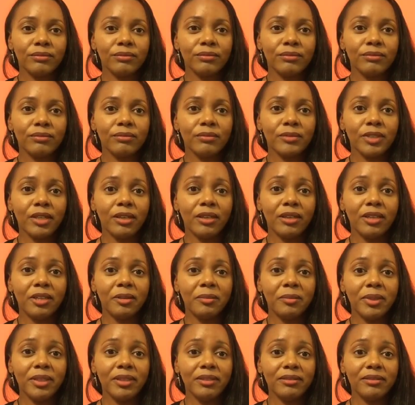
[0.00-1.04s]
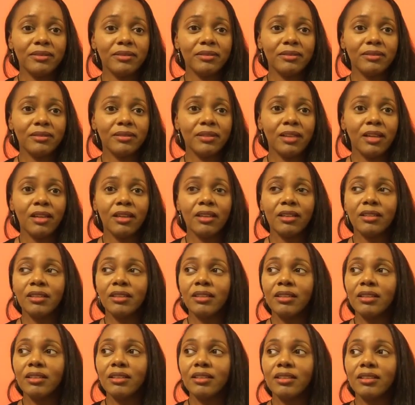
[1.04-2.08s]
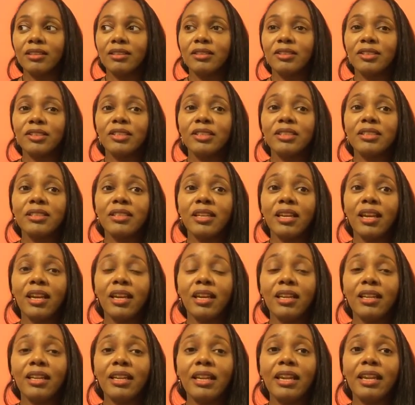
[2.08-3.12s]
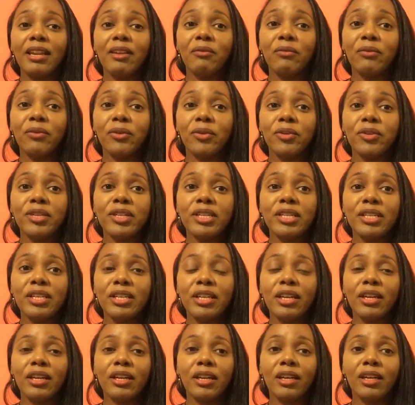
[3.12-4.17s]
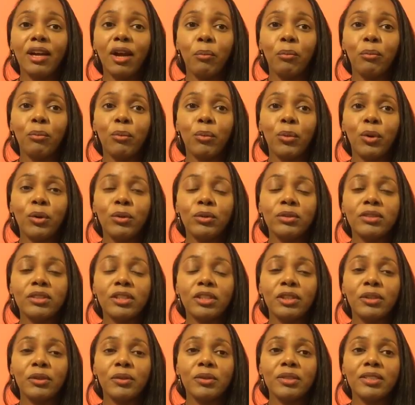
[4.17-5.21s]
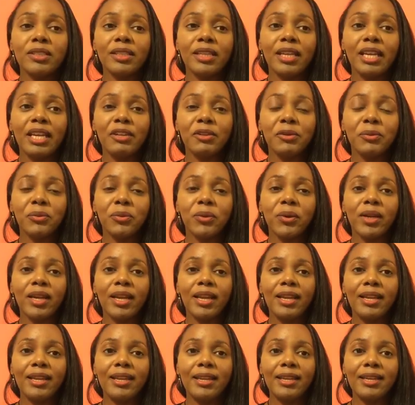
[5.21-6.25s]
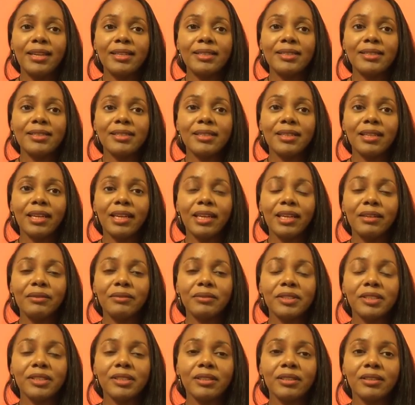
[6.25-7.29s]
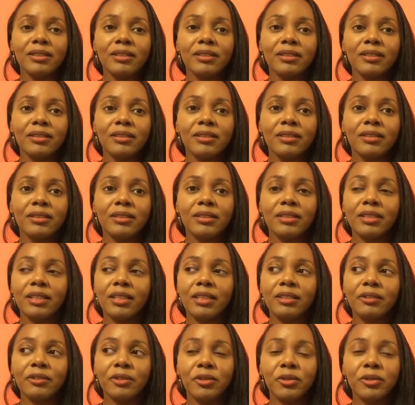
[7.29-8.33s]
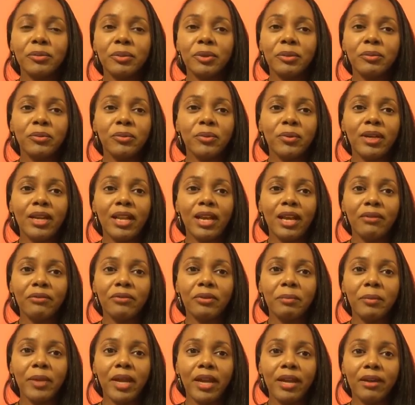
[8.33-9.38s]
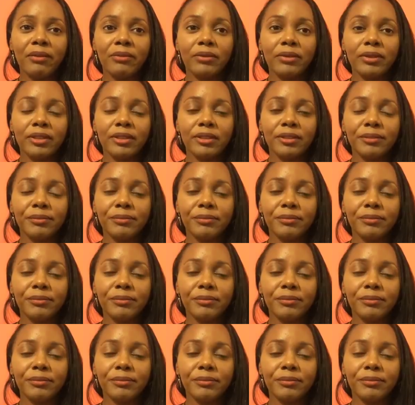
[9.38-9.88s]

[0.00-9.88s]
Y'all hear me? She said in Virginia, most of those slaves were Indian slaves. She's like, those people were not from Africa.